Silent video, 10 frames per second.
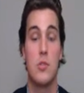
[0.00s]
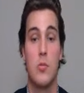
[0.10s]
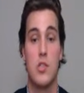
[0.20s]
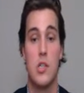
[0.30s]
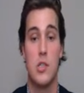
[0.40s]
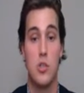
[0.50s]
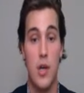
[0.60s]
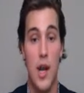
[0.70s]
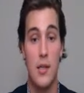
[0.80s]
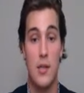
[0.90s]
which has
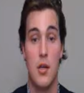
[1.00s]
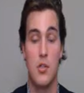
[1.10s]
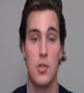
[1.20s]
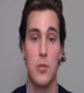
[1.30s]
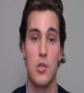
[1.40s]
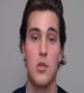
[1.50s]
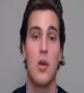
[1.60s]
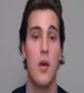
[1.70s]
attracted customers